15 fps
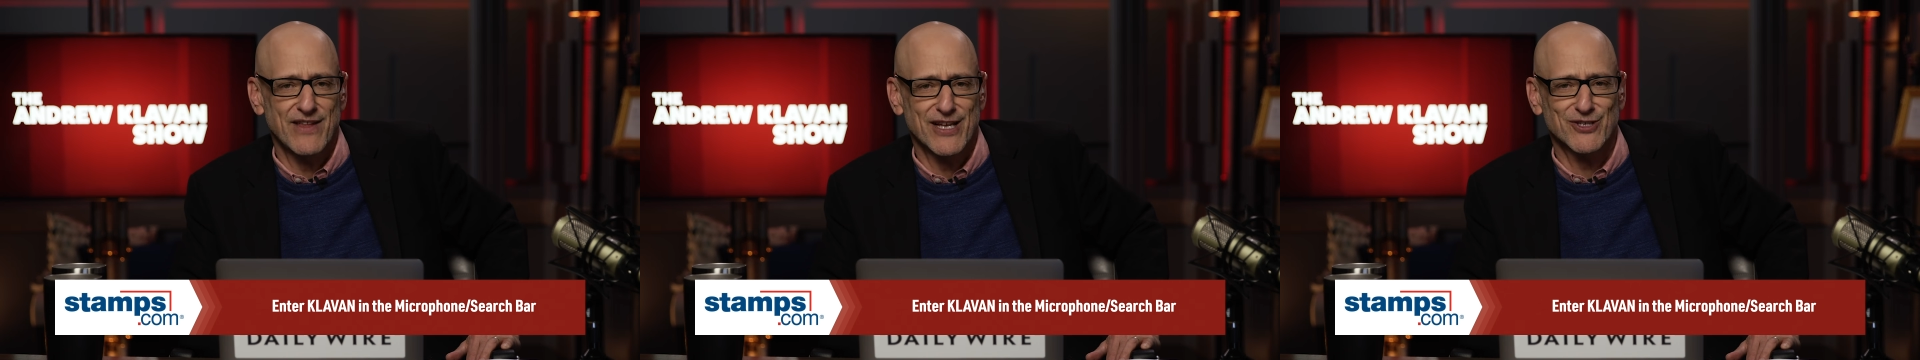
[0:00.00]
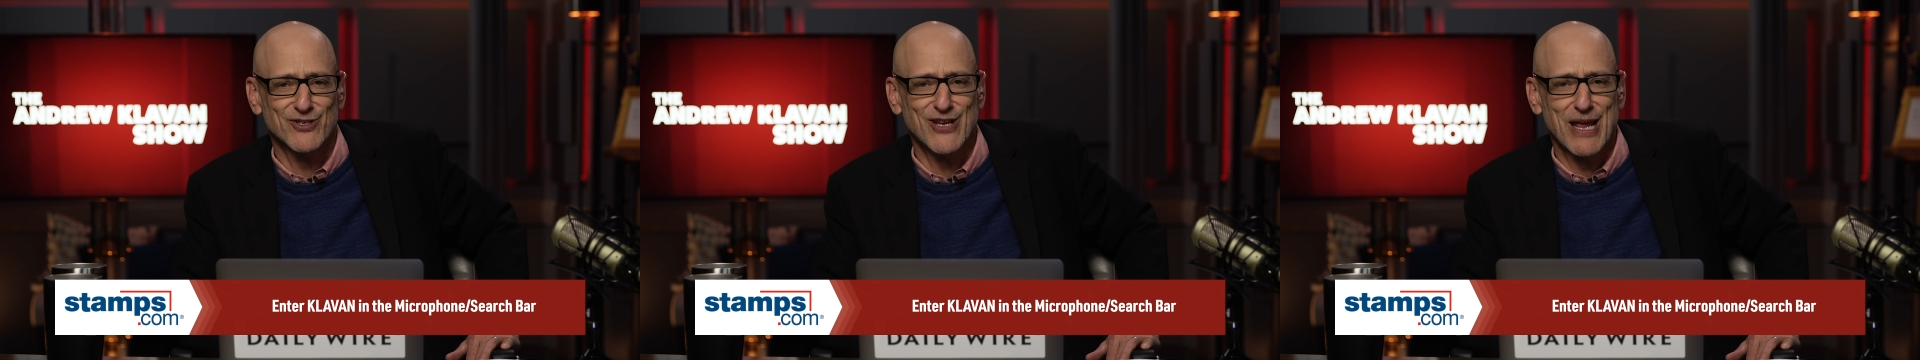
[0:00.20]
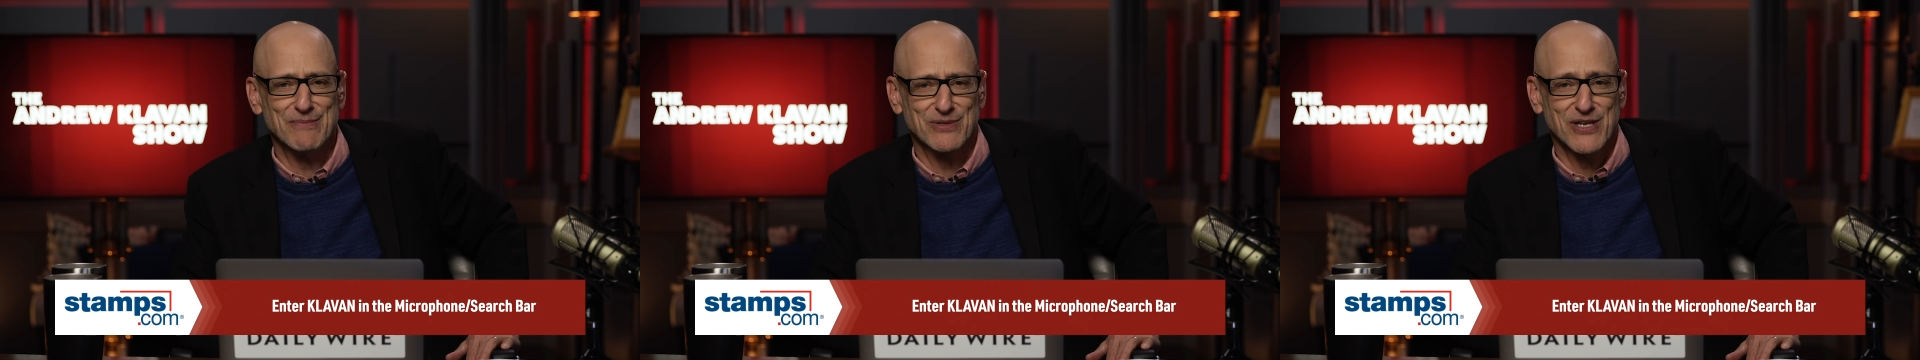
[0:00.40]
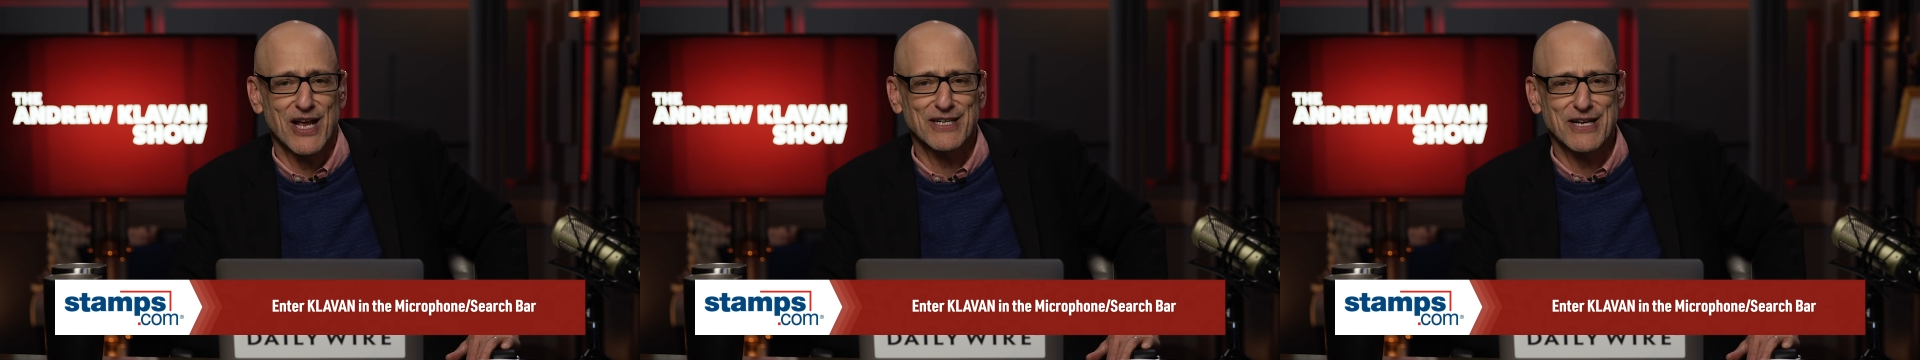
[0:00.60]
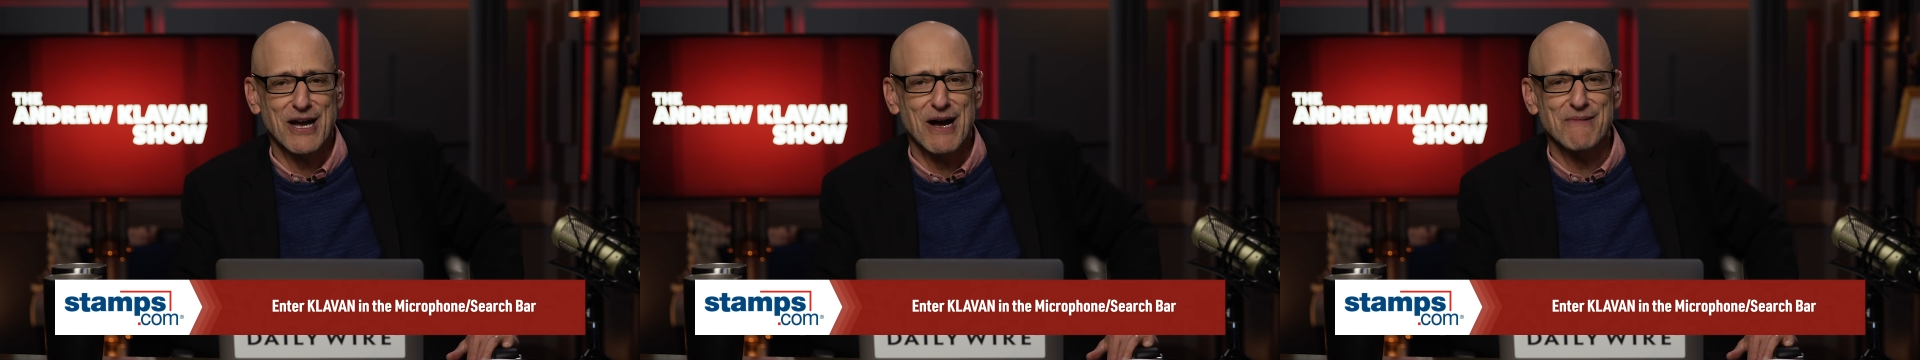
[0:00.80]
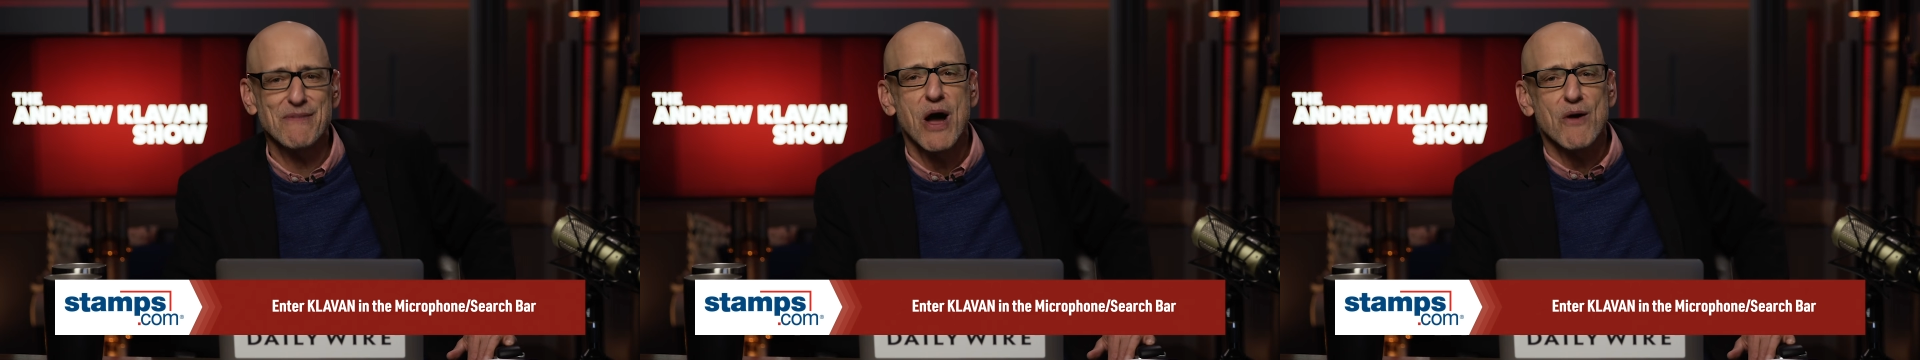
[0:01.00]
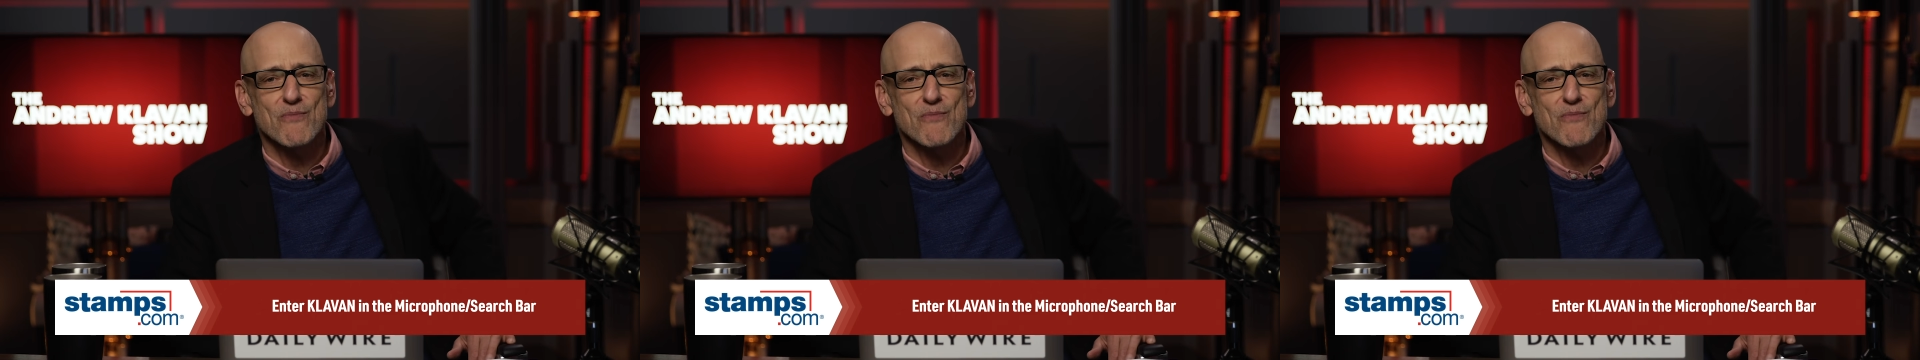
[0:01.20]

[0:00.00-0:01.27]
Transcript: That's stamps.com,